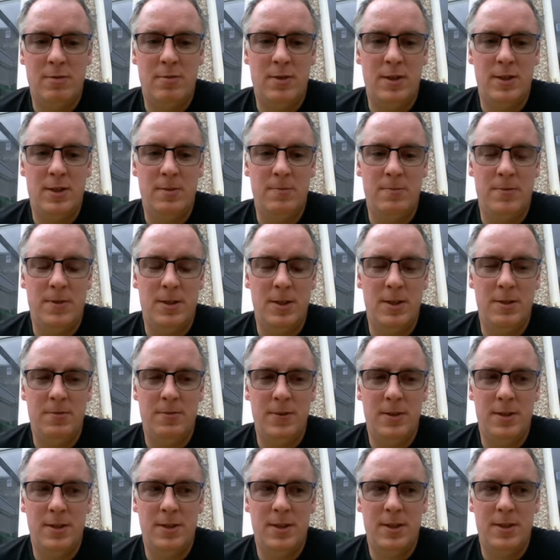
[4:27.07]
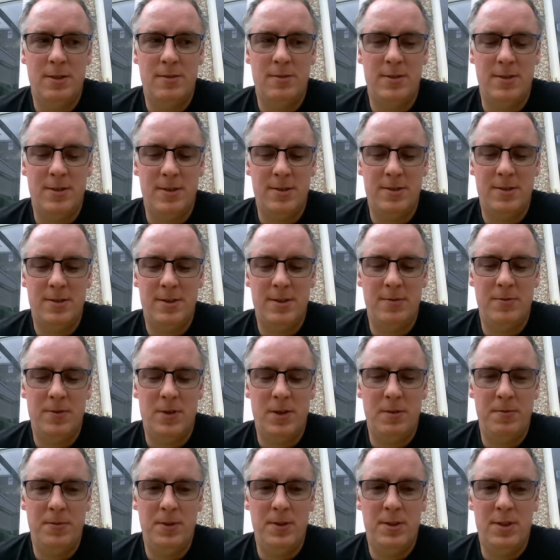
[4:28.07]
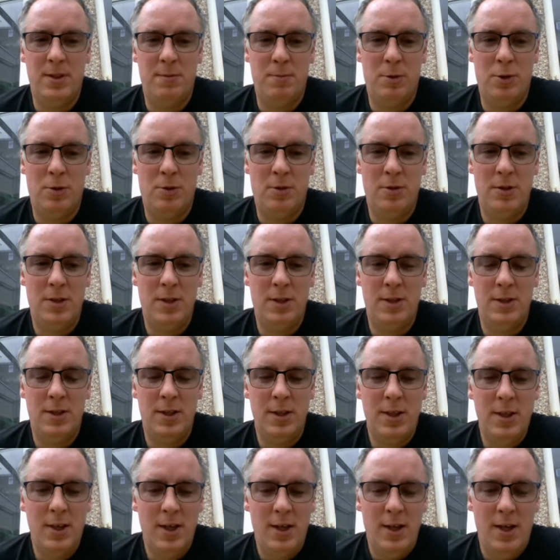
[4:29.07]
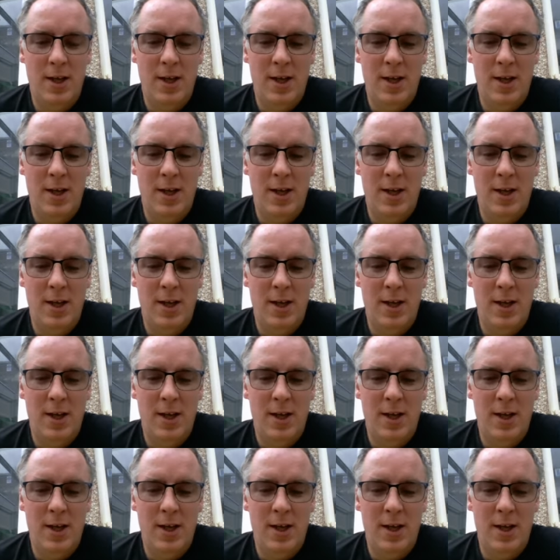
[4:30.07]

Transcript: Just raise some funds first after surviving the summer holidays.